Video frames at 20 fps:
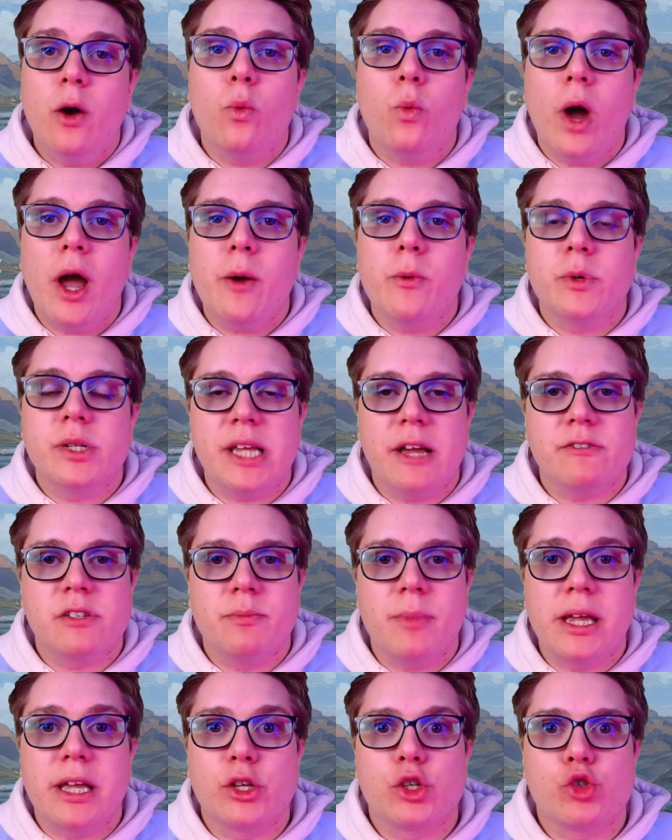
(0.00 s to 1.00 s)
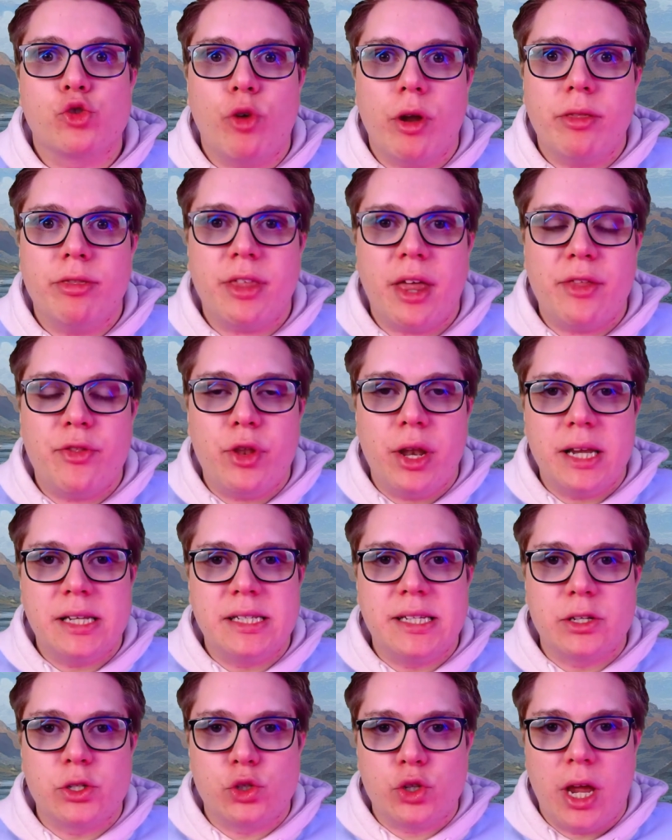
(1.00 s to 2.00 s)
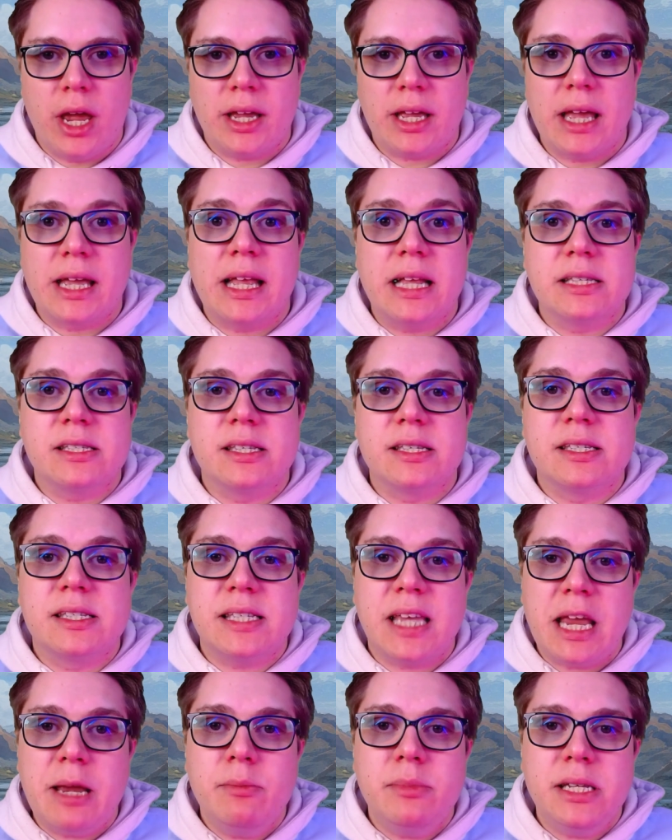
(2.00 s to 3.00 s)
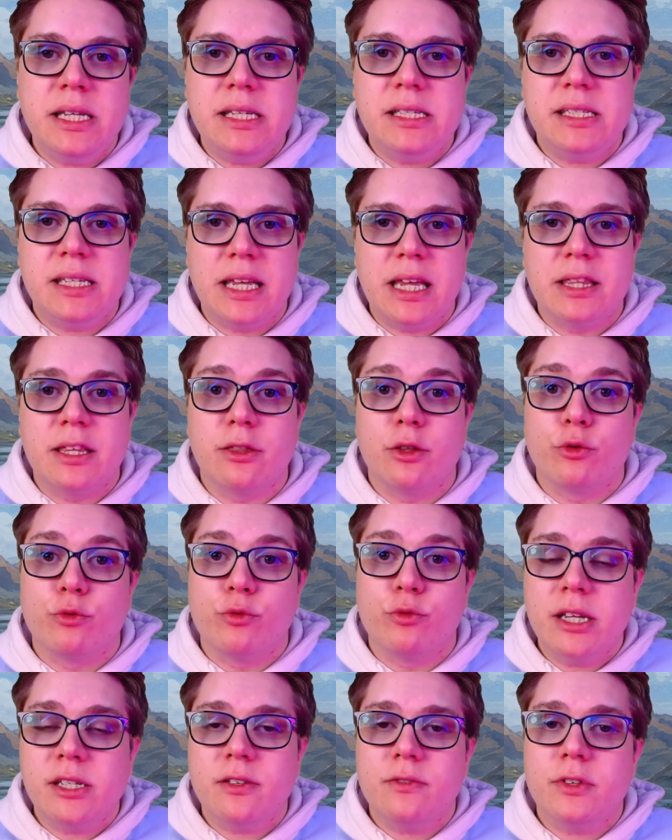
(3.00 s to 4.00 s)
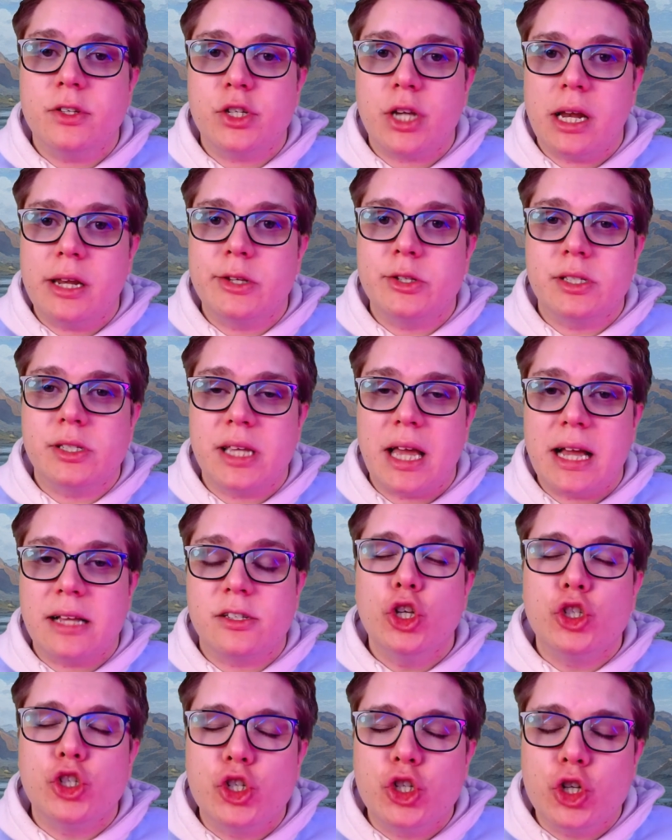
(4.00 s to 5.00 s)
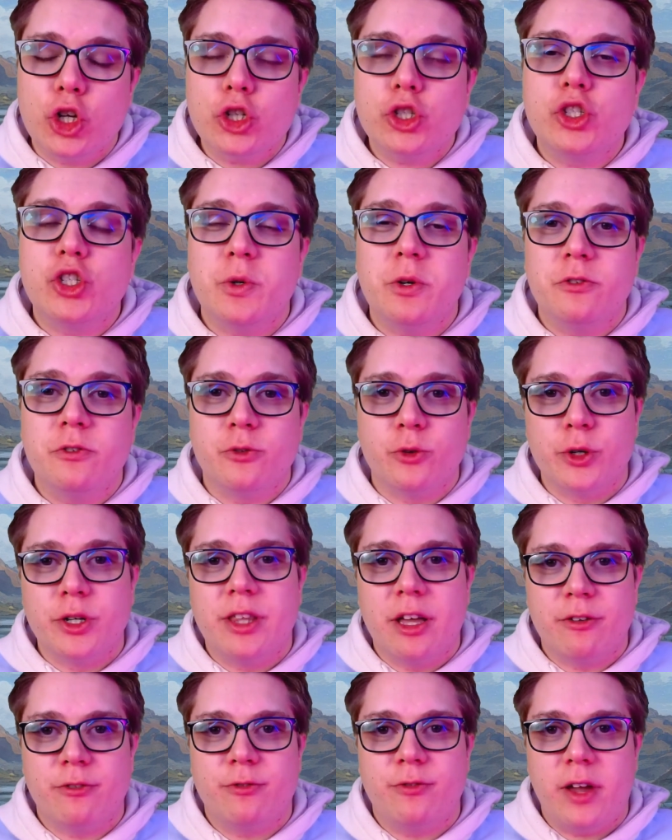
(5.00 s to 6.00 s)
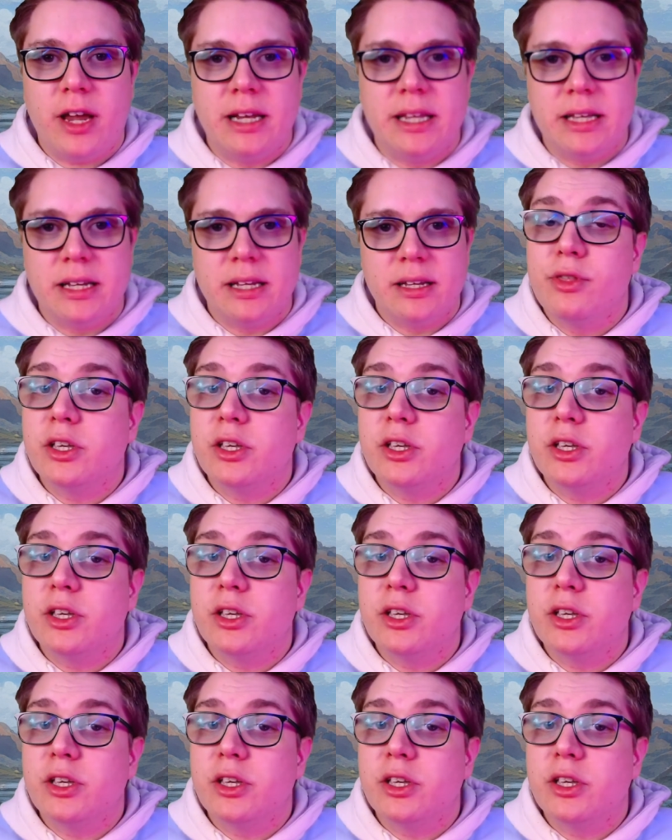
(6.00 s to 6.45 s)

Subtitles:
Wyatt would have to make a strength athletics check against the same DC that the rest of the challenge is at, just to avoid that failure.